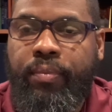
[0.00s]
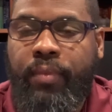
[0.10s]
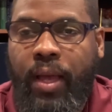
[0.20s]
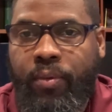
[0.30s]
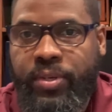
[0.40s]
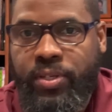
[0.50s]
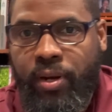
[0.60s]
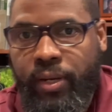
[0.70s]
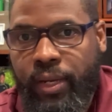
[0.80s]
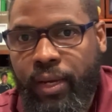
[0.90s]
how he
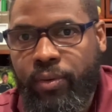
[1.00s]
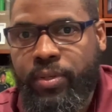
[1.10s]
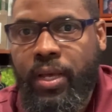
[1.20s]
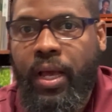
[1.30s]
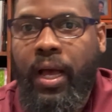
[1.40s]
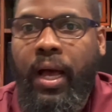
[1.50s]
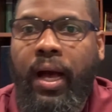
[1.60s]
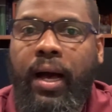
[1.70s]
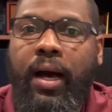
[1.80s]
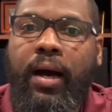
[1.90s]
started out
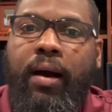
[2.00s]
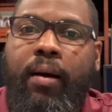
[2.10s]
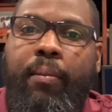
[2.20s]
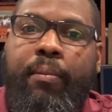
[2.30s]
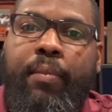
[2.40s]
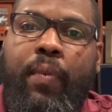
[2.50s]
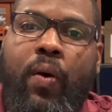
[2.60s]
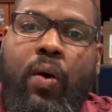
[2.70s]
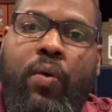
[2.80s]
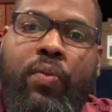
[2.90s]
um,
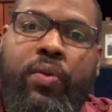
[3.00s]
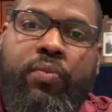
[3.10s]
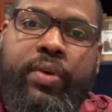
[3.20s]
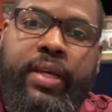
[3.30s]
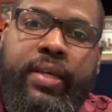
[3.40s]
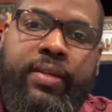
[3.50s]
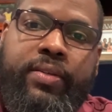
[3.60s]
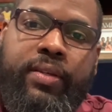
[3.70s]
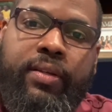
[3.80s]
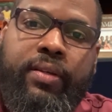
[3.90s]
the
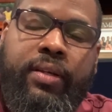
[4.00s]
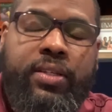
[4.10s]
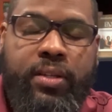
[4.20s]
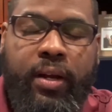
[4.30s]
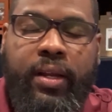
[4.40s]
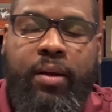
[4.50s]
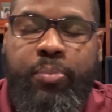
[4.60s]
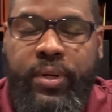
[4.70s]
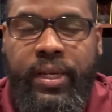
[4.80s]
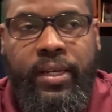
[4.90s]
reason he started out
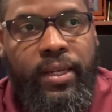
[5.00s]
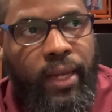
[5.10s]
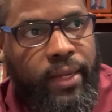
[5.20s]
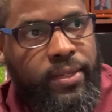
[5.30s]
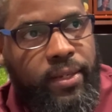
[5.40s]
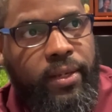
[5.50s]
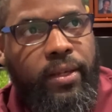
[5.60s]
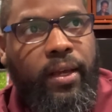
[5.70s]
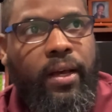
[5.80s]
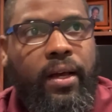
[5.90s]
pretty nicely,
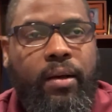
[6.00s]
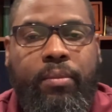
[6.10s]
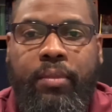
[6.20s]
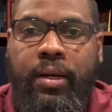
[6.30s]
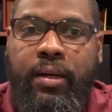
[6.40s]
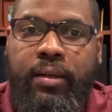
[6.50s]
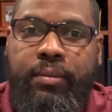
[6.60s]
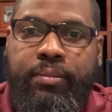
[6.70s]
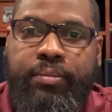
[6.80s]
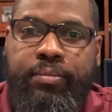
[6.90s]
um, a
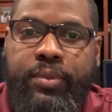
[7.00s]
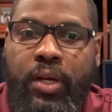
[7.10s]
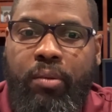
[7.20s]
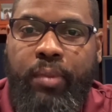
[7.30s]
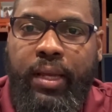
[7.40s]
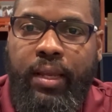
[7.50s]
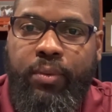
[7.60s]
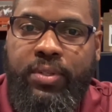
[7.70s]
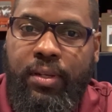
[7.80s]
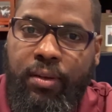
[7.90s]
young man that
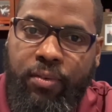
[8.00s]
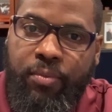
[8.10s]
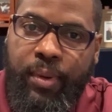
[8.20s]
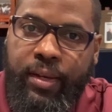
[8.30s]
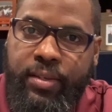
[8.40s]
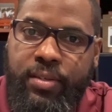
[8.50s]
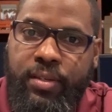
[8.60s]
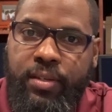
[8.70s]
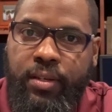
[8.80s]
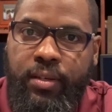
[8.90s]
was loved by his
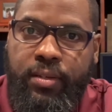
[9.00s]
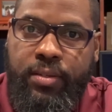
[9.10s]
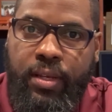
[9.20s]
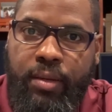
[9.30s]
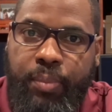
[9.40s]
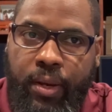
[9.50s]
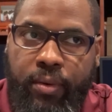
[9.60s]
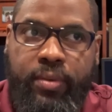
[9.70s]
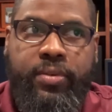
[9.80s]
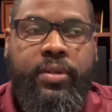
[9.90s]
his uh,
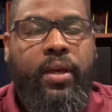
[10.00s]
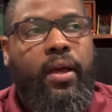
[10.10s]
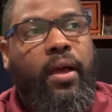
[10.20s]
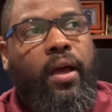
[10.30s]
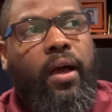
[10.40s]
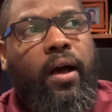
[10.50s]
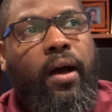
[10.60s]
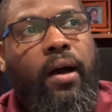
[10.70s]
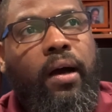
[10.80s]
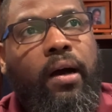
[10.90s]
parents,
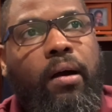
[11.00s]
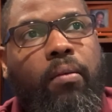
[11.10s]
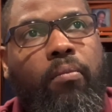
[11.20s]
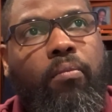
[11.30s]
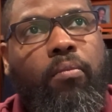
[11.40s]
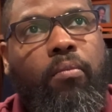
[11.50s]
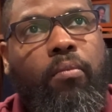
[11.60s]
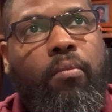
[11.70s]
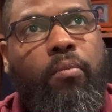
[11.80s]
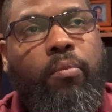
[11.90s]
um,
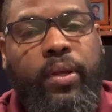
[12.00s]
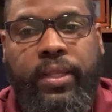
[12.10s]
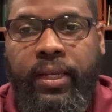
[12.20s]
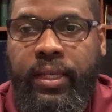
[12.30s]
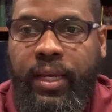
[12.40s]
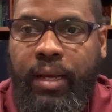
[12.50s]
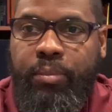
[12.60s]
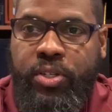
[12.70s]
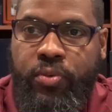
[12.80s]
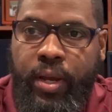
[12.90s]
but then he got
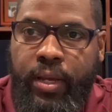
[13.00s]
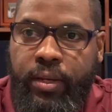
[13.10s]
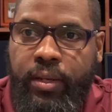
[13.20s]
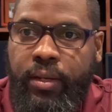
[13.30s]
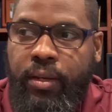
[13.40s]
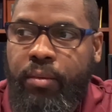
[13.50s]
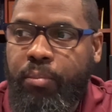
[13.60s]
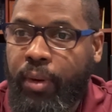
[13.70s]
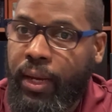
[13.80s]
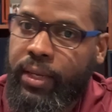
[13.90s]
betrayed
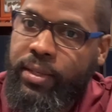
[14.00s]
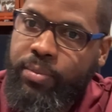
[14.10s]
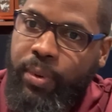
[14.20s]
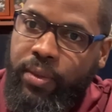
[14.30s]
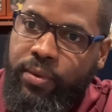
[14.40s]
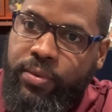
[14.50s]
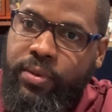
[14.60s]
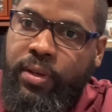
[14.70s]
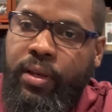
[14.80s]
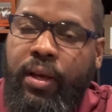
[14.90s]
by his brothers.
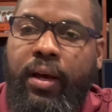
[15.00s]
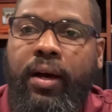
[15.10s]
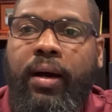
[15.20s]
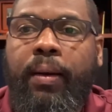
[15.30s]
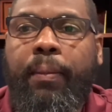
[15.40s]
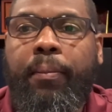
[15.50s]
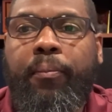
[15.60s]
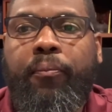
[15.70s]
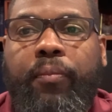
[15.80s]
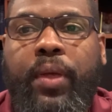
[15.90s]
Um,
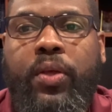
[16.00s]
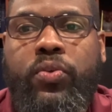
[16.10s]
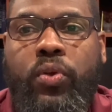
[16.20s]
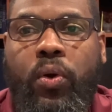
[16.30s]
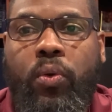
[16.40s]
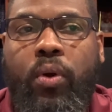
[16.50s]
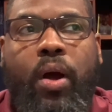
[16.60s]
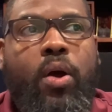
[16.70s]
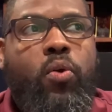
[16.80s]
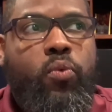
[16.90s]
so
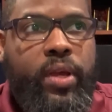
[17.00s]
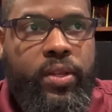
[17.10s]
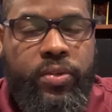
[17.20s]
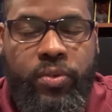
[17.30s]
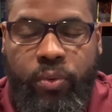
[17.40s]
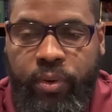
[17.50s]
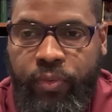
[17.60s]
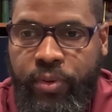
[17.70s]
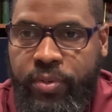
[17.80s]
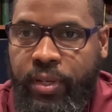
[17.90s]
read the story for
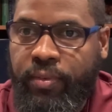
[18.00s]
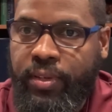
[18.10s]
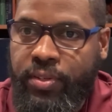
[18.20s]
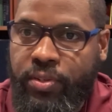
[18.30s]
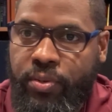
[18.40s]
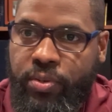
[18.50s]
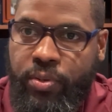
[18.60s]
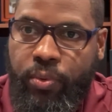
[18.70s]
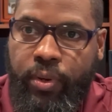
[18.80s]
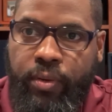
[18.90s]
yourself, listen to the
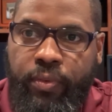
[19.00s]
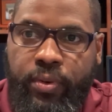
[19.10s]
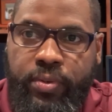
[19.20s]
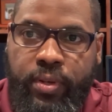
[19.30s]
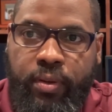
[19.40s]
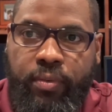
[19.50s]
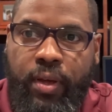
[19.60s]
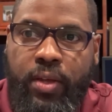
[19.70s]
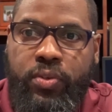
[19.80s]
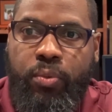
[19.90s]
story for yourself.
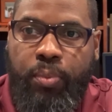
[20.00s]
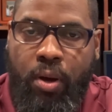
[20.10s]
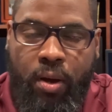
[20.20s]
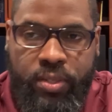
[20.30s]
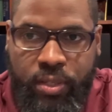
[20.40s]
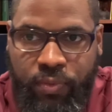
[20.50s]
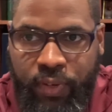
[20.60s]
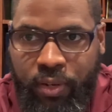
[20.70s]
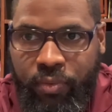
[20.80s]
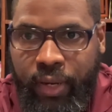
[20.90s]
So pause this
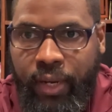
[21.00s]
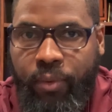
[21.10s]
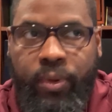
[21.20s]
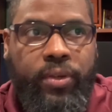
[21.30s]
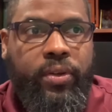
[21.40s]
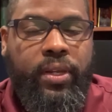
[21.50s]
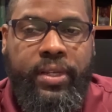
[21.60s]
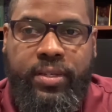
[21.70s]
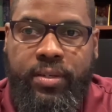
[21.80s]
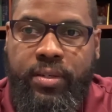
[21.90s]
video right now. I want you to
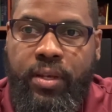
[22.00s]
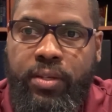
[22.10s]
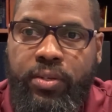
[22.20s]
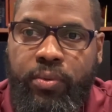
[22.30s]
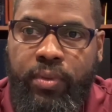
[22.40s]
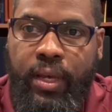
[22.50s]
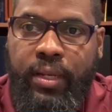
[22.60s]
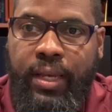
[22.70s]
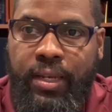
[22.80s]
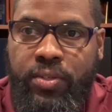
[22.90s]
listen to that.
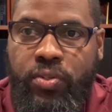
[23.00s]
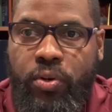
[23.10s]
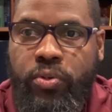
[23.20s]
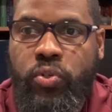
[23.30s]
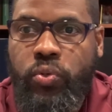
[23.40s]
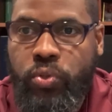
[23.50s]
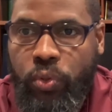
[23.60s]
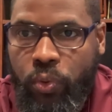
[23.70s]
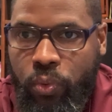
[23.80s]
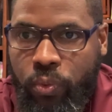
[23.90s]
That is your to
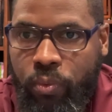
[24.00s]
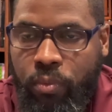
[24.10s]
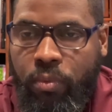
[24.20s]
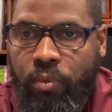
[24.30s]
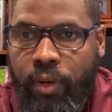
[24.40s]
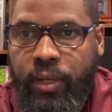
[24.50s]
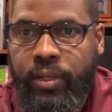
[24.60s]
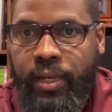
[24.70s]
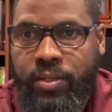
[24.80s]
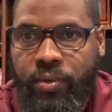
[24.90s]
do, right?
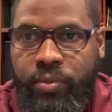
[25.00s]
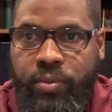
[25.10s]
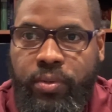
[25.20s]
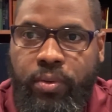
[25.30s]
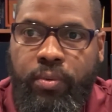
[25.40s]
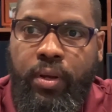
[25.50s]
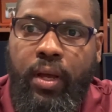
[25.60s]
That is your to do.